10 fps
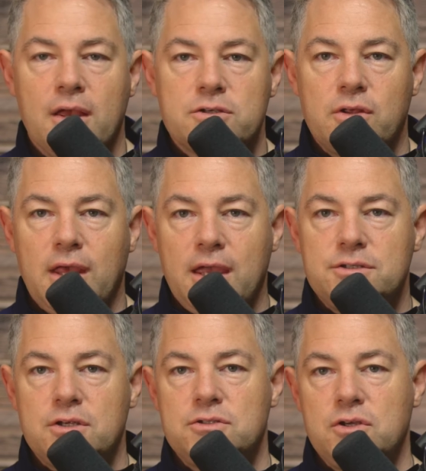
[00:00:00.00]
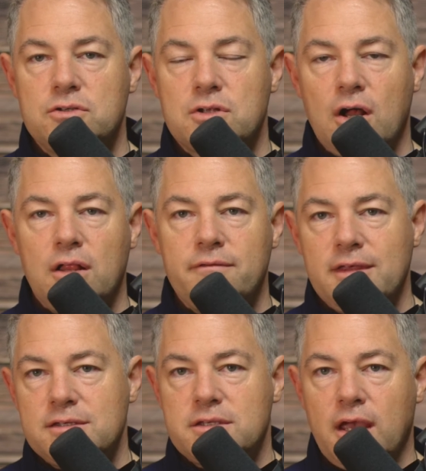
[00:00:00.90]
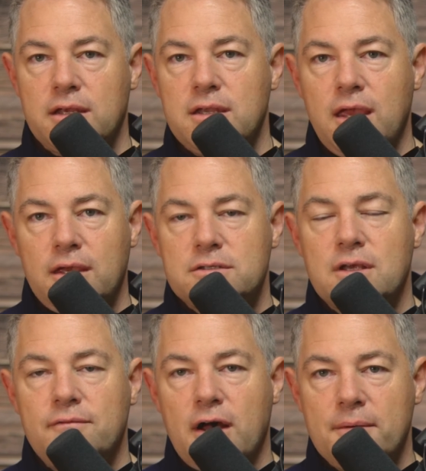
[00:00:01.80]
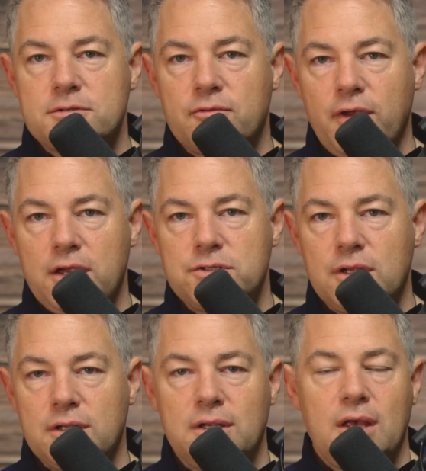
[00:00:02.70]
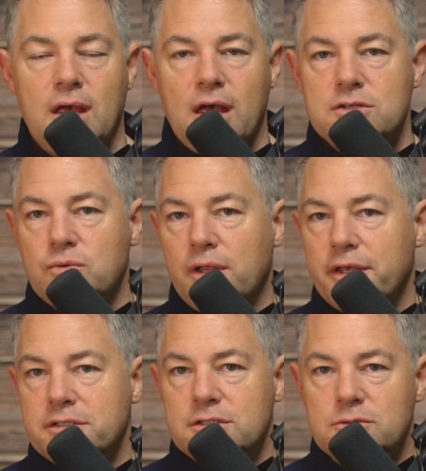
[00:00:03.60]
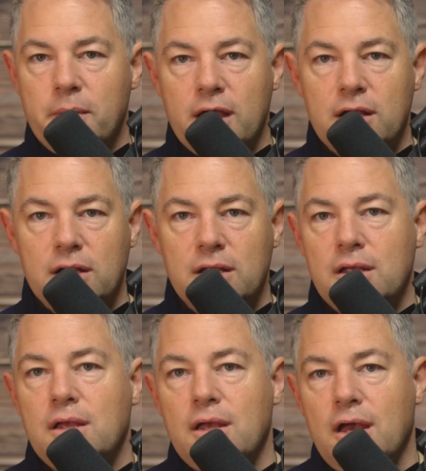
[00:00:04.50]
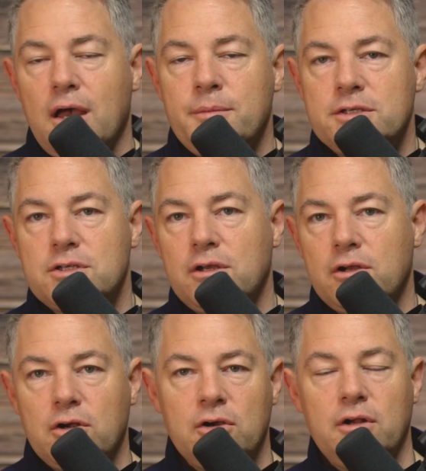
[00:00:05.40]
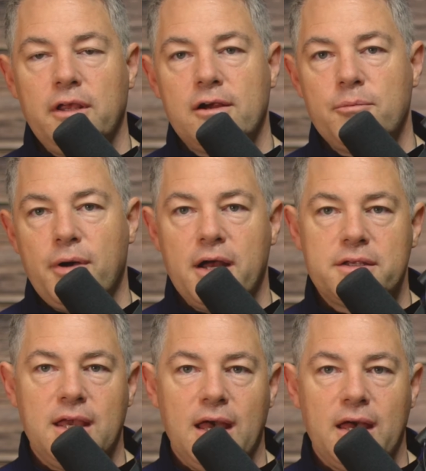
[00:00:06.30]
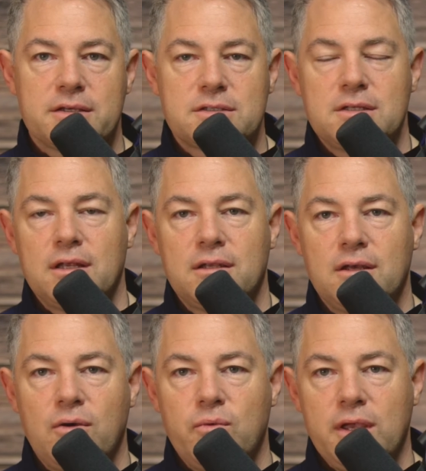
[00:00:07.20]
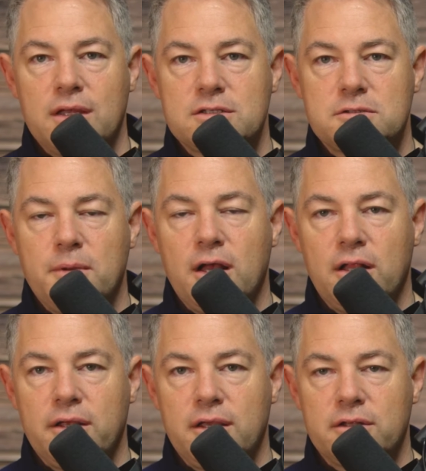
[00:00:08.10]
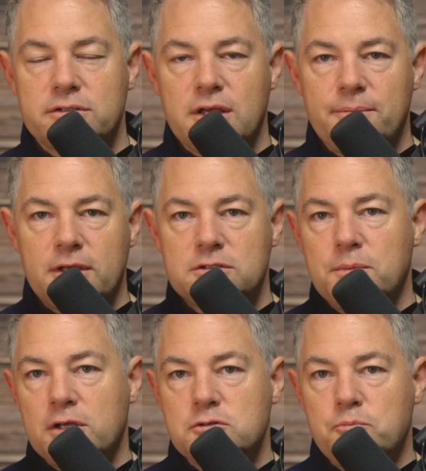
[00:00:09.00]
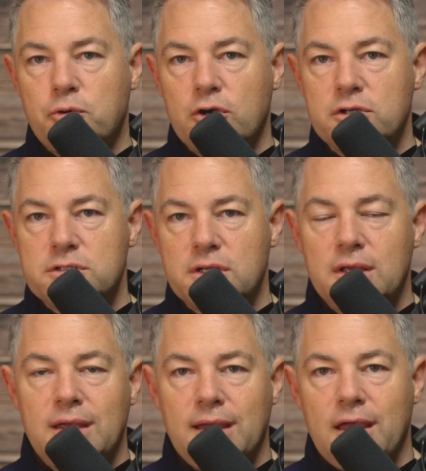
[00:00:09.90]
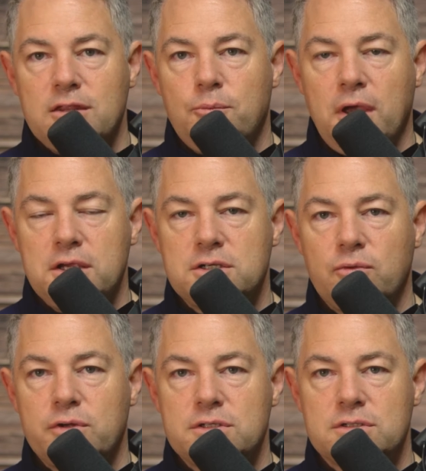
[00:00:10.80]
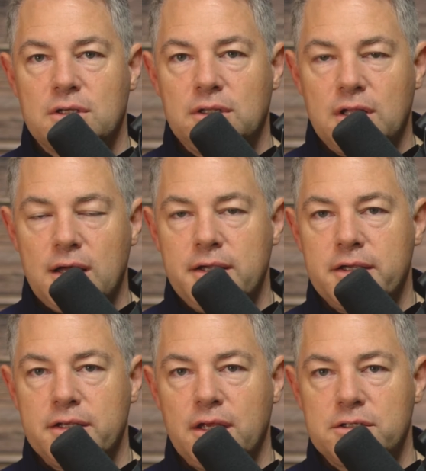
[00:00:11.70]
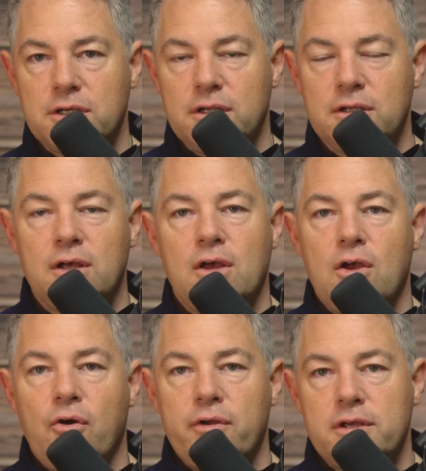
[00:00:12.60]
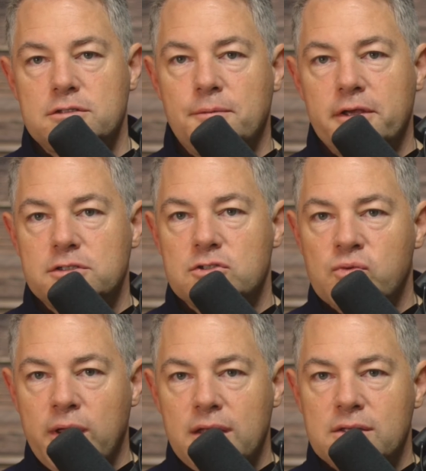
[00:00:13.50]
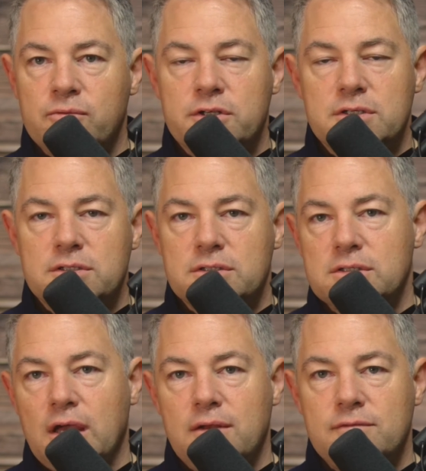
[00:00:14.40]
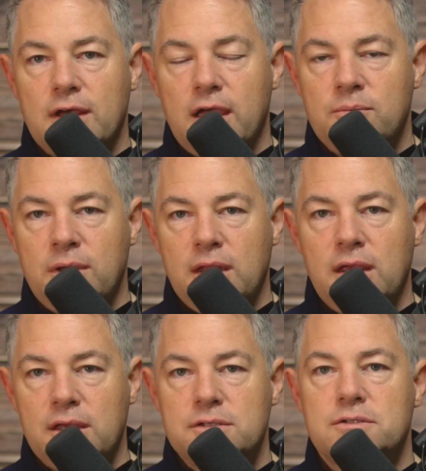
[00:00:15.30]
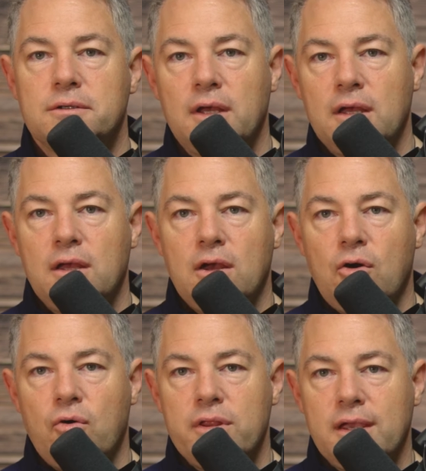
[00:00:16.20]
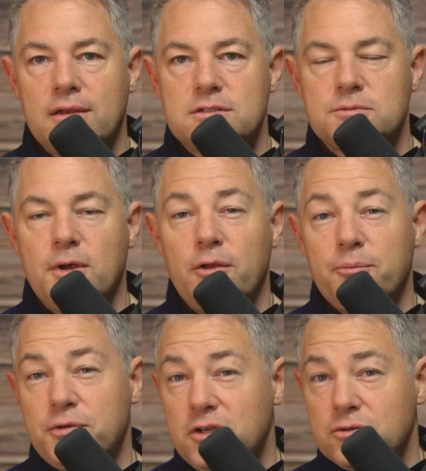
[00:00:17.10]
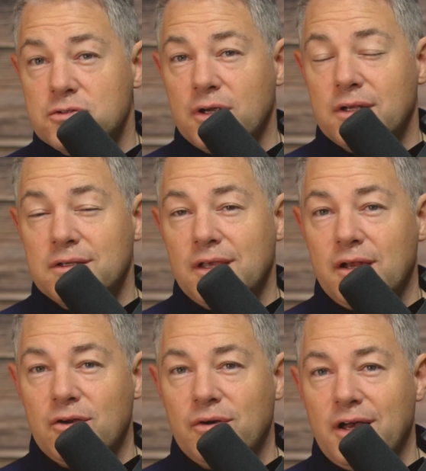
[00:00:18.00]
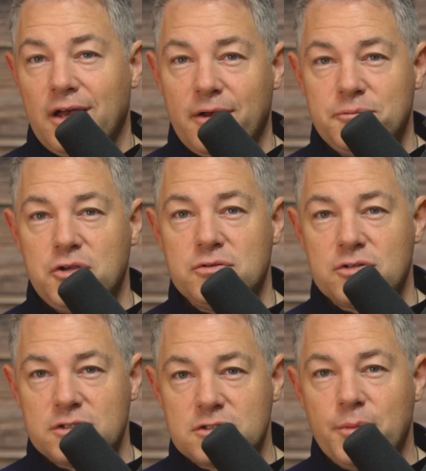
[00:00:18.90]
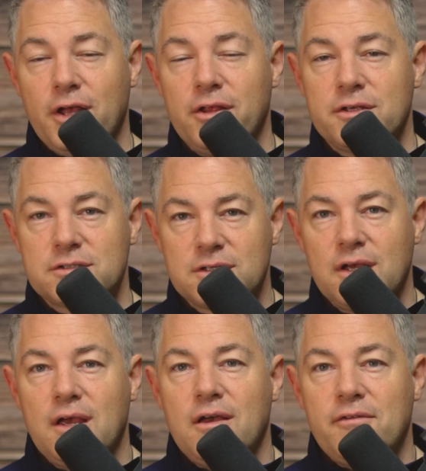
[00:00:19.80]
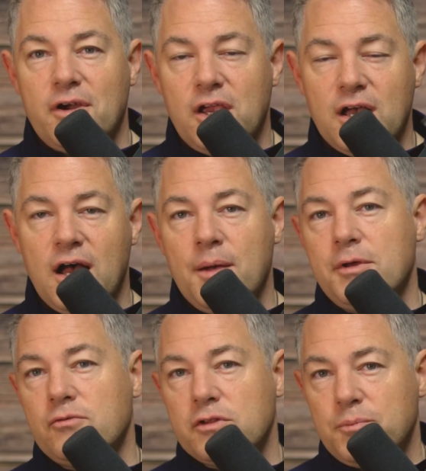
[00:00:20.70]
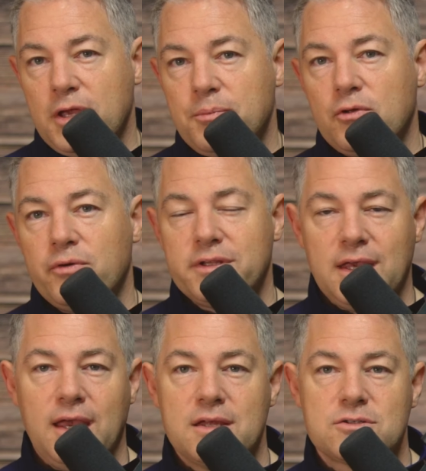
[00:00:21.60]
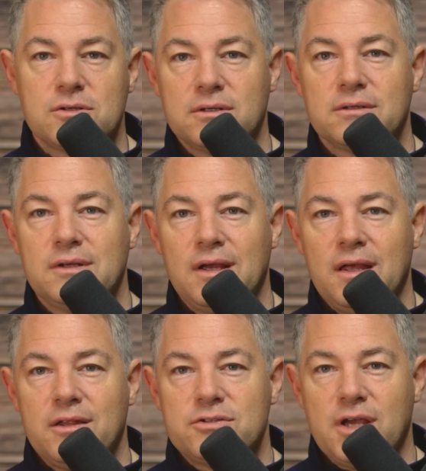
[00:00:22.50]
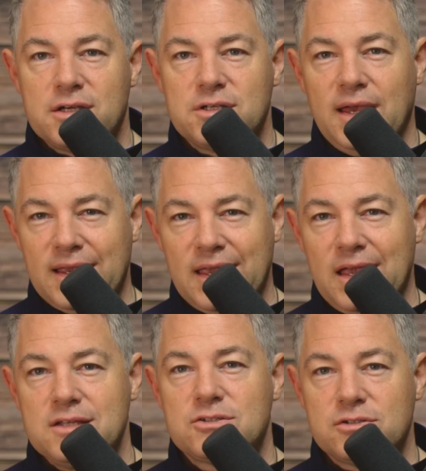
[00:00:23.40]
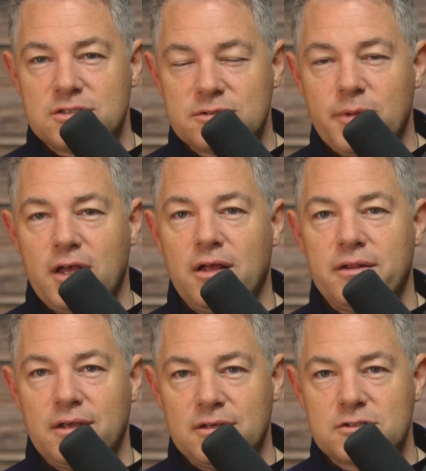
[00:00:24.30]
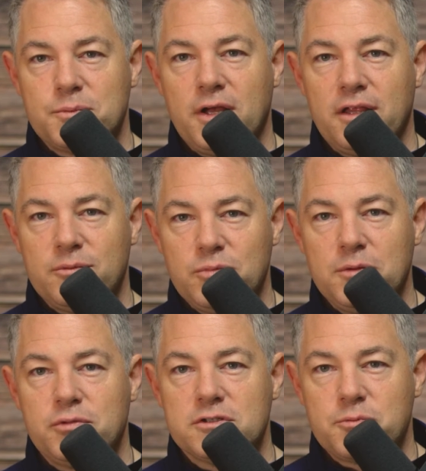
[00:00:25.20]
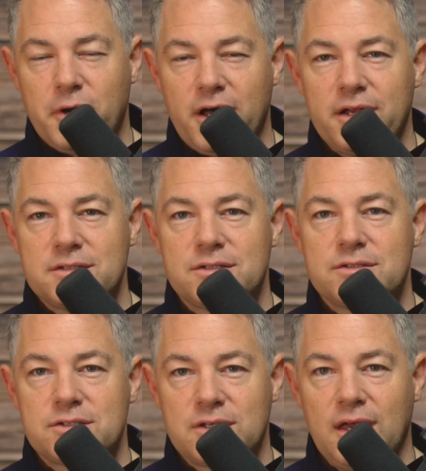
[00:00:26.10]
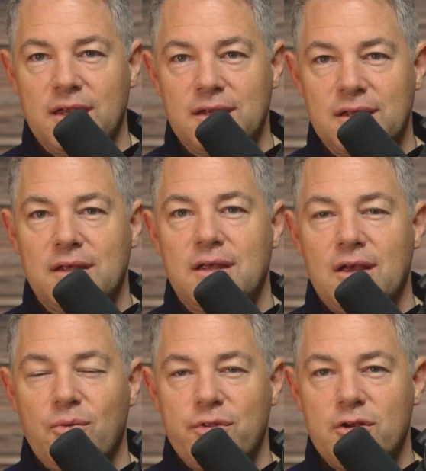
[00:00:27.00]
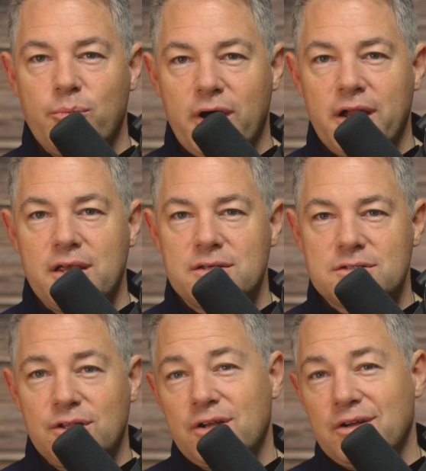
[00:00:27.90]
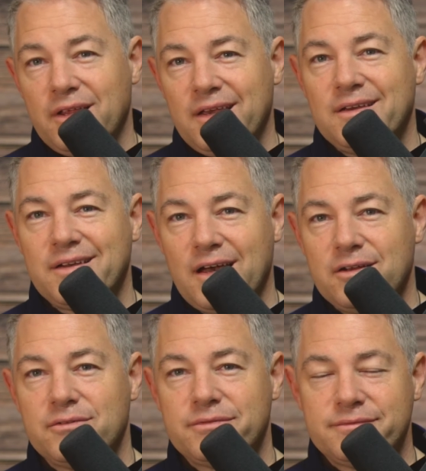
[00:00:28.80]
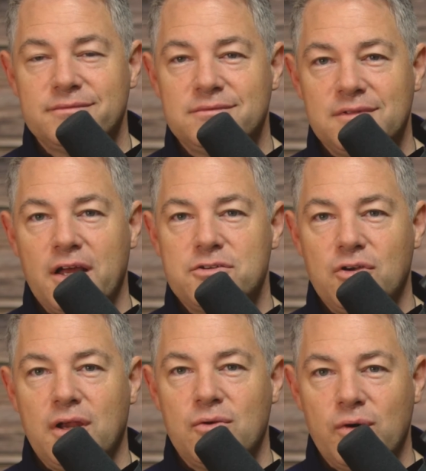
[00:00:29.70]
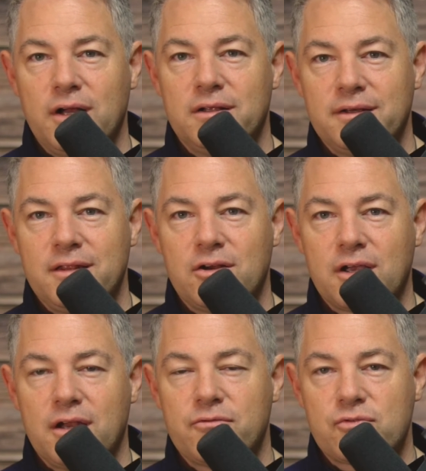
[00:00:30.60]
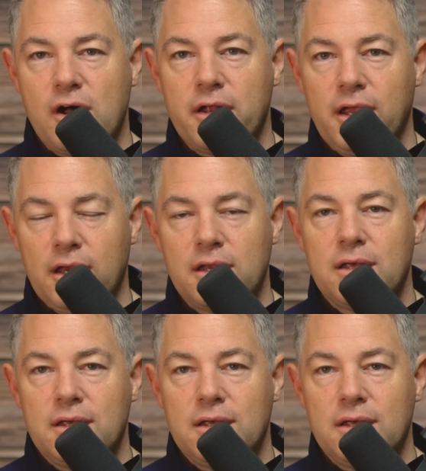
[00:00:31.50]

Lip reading: So the ancients used all of these techniques of observation as well as smell. I mentioned in an earlier podcast that we can smell, either something smells burnt in the patient, which is a lung condition, or they smell sweet, which is a sign of diabetes, or they can smell putrid. Putrid smell is very common with people with cancer. There's actually a cancer smell that you smell in people's bodies and skin when their body is literally kind of not doing well and they're kind of rotting